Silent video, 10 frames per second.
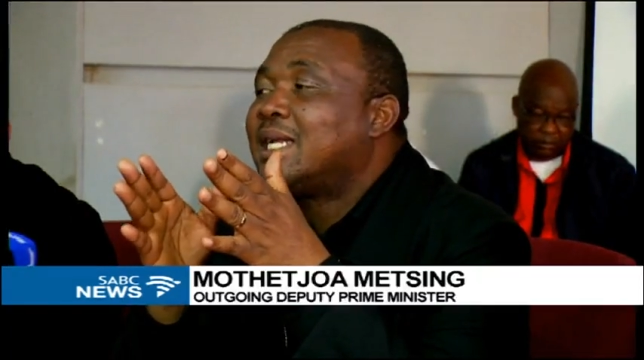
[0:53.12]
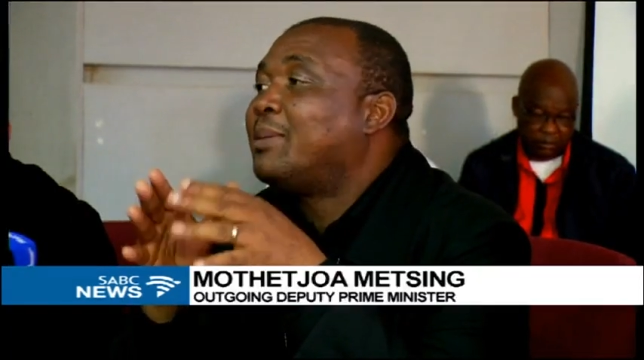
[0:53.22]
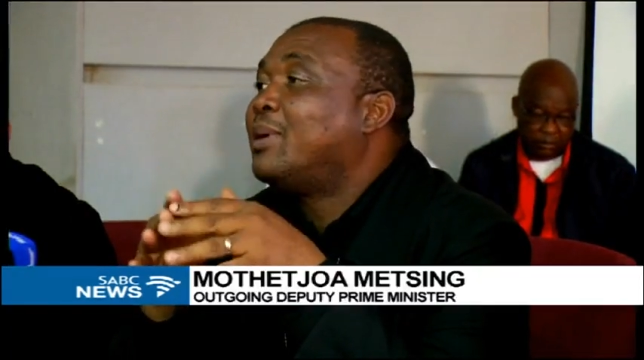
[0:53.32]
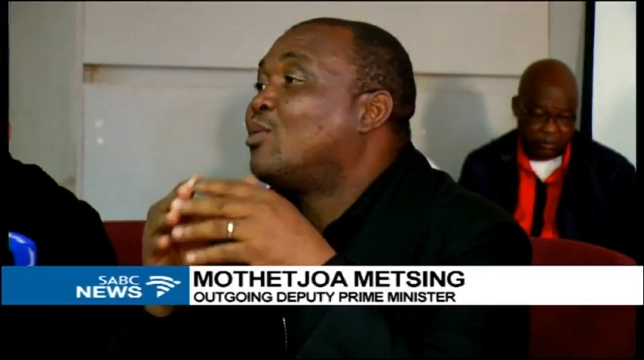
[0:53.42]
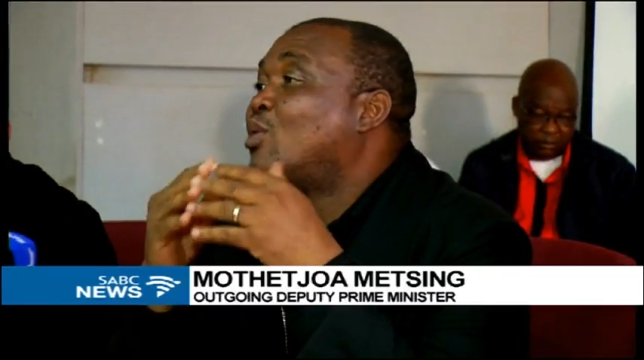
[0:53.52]

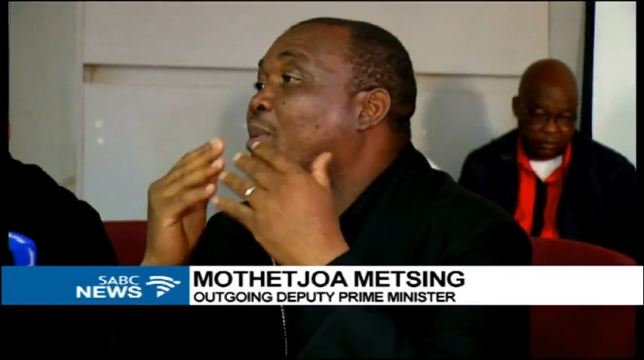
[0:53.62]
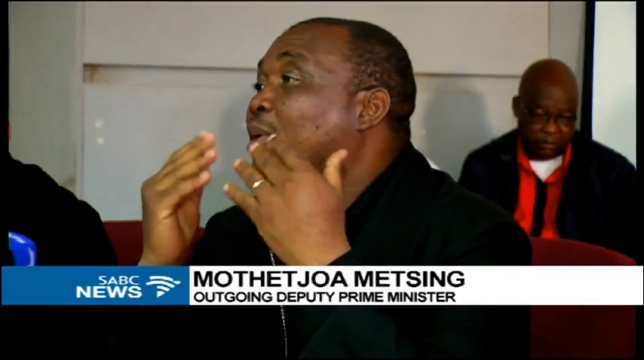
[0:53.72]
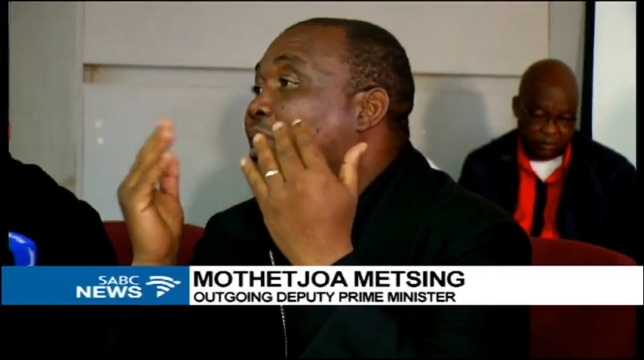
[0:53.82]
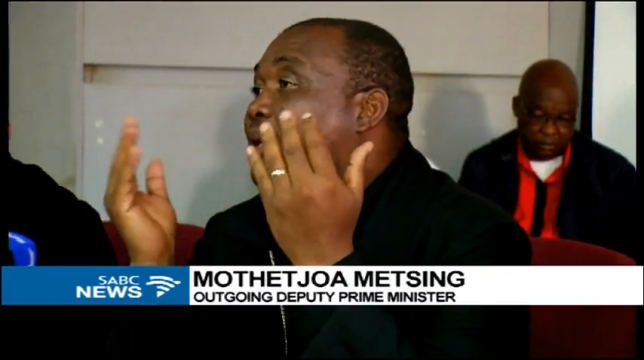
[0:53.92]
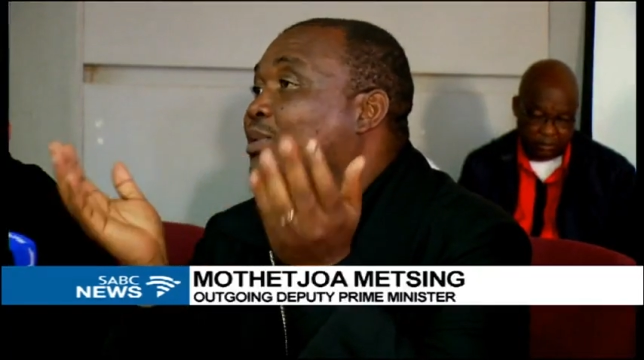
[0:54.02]
Speaker 1: We accept the
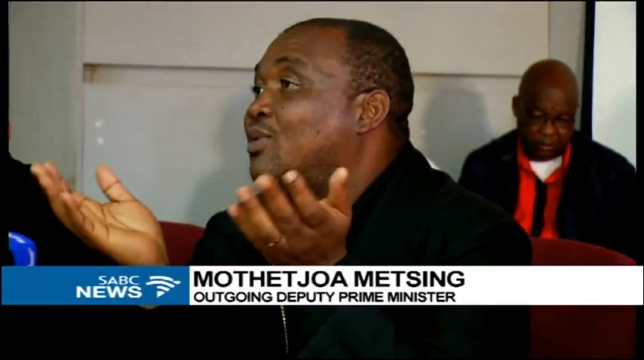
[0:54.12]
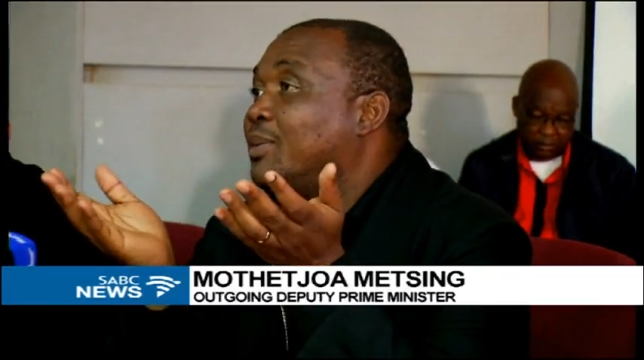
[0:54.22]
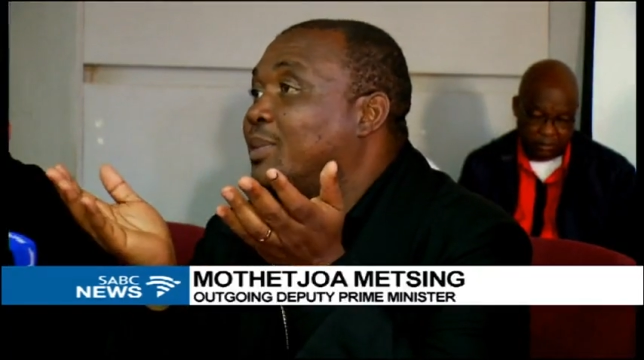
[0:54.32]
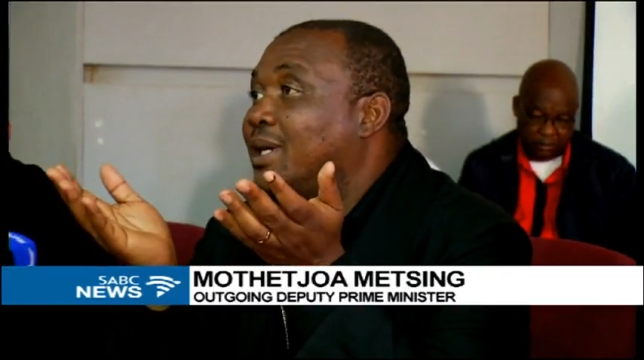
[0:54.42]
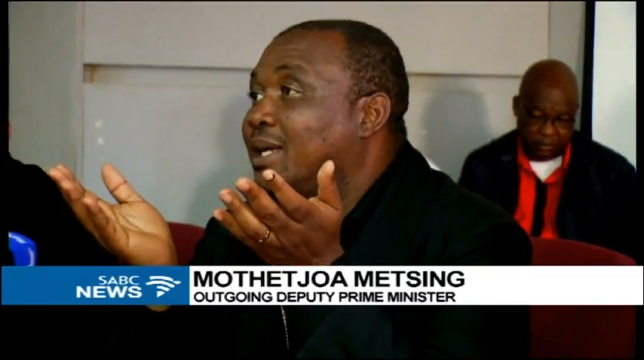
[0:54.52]

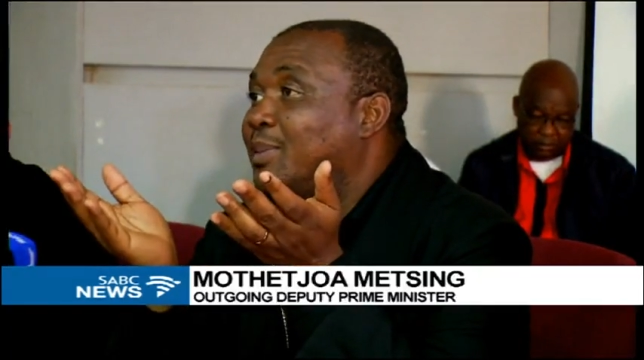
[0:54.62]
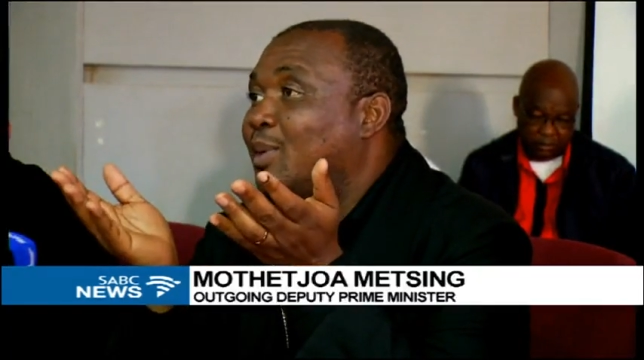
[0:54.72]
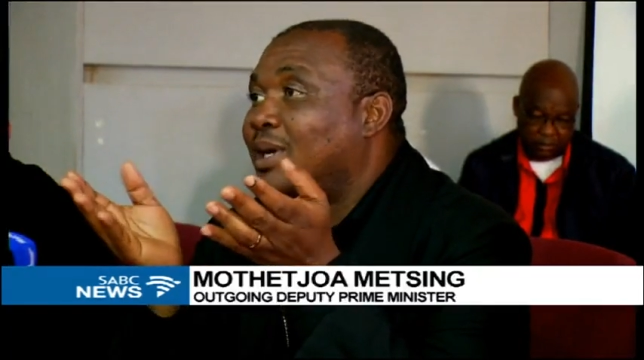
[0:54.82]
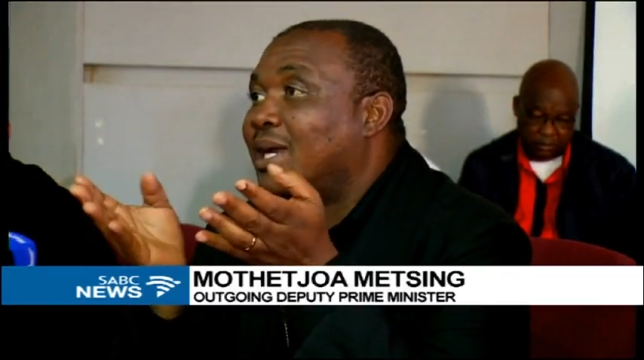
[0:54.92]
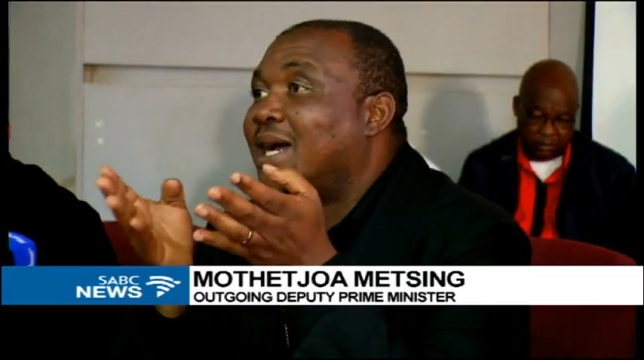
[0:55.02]
outcome, but
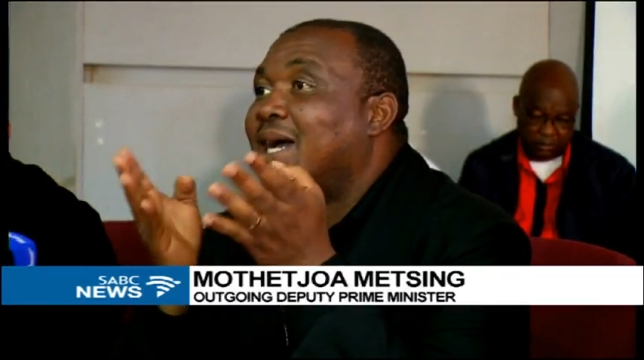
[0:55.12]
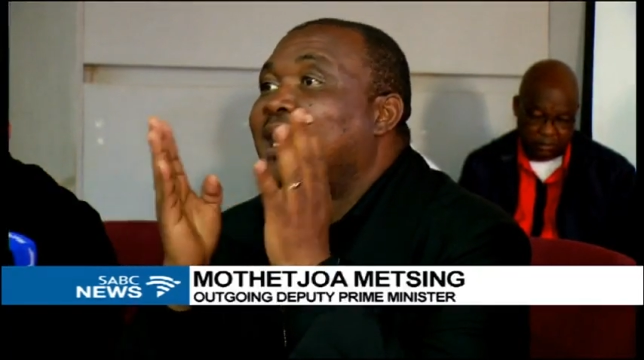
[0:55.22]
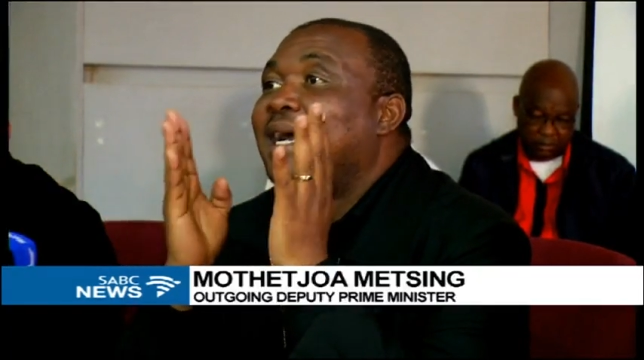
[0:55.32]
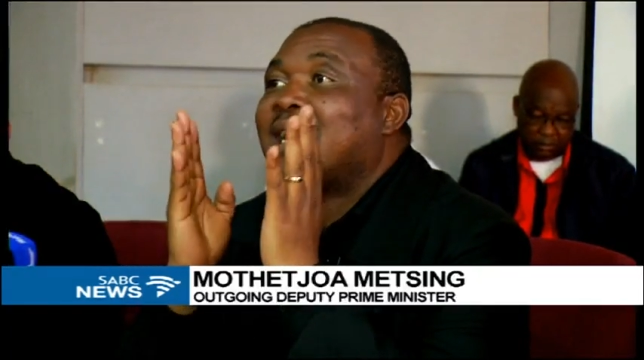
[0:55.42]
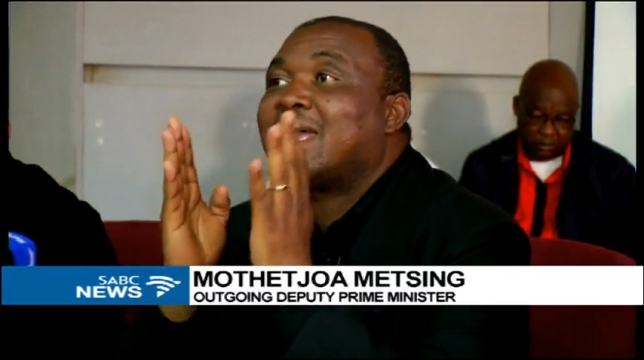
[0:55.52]
there were
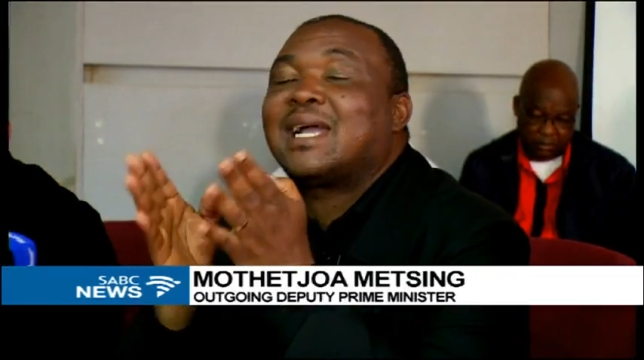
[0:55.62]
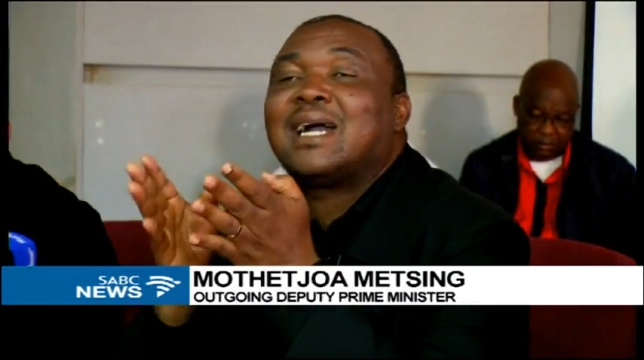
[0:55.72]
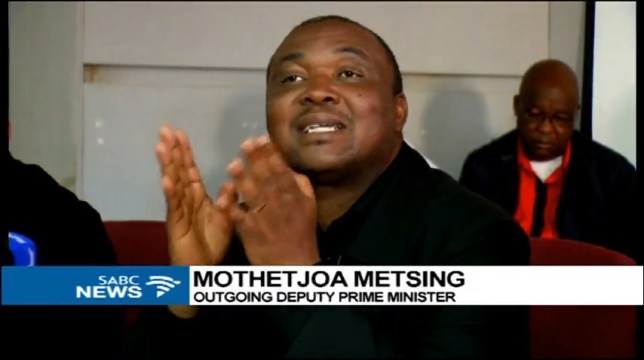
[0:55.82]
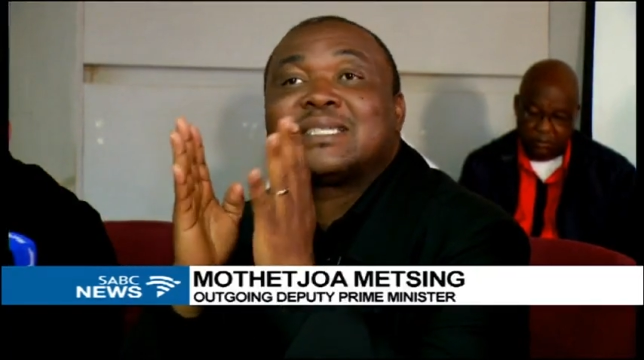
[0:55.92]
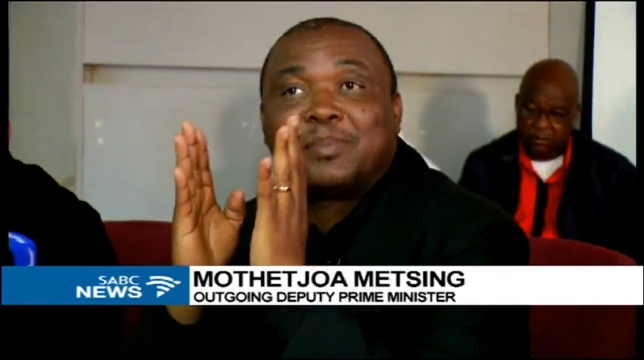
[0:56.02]

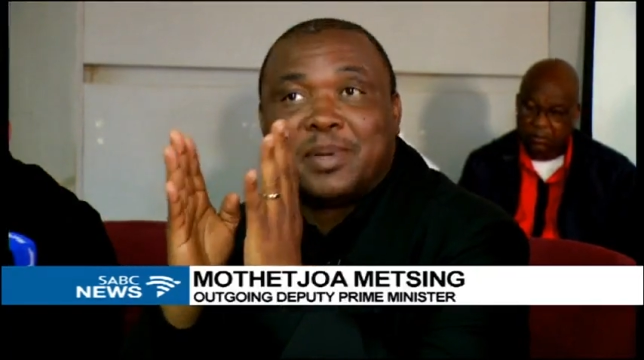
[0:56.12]
irregularities,